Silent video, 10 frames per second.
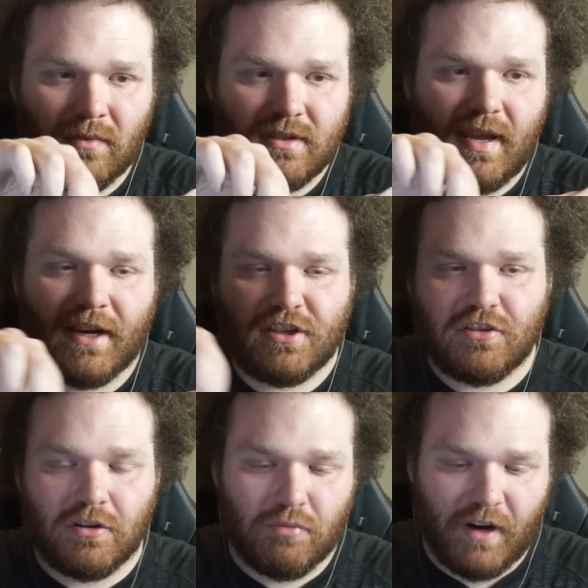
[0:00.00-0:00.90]

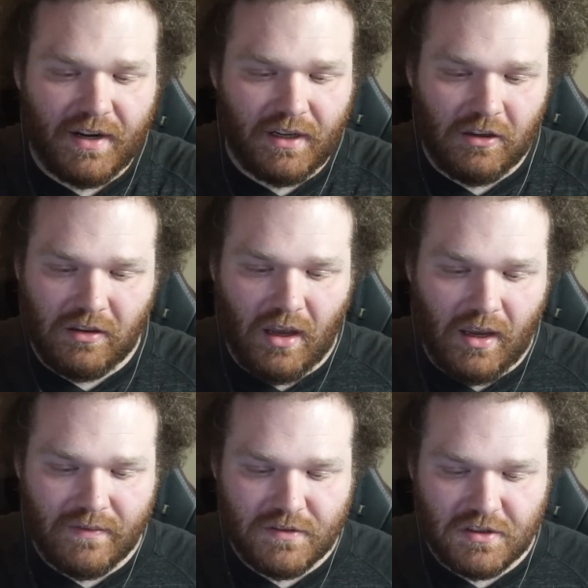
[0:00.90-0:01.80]
textured branding on
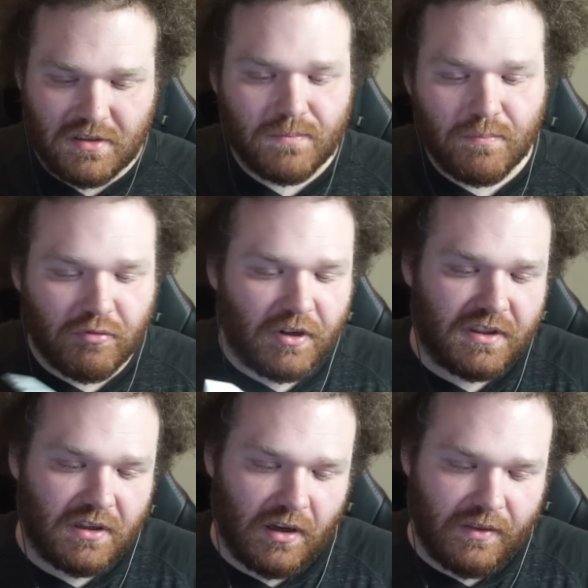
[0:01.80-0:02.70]
knives. Just print
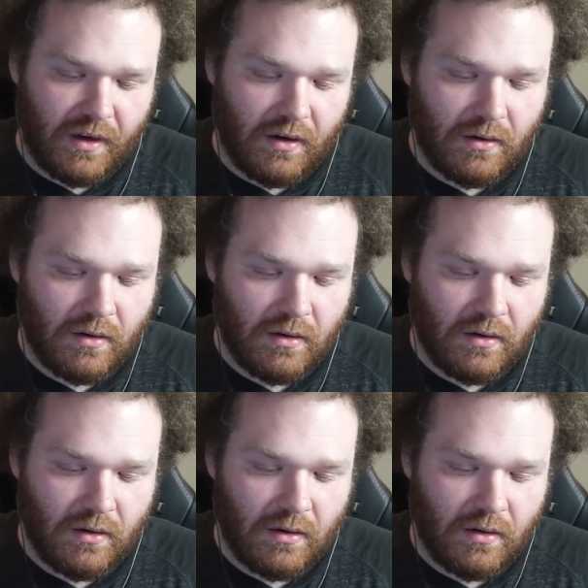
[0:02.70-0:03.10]
it on there.